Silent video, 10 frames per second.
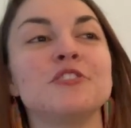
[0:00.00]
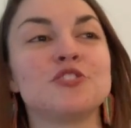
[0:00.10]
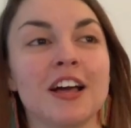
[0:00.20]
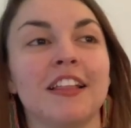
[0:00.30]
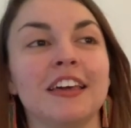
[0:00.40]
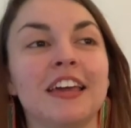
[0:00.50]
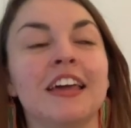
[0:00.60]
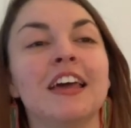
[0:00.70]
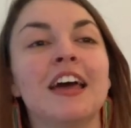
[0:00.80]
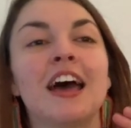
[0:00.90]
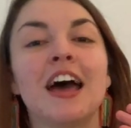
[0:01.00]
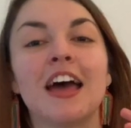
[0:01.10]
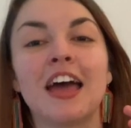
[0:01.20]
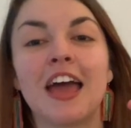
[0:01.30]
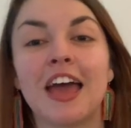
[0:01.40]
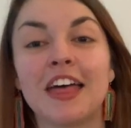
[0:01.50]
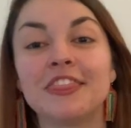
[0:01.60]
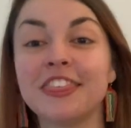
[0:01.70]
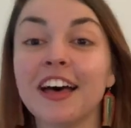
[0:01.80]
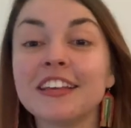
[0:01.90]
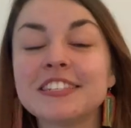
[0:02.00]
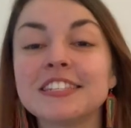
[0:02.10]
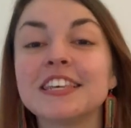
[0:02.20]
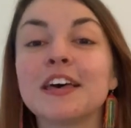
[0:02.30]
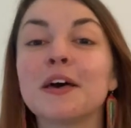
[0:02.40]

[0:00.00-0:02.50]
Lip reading: jelly, and thus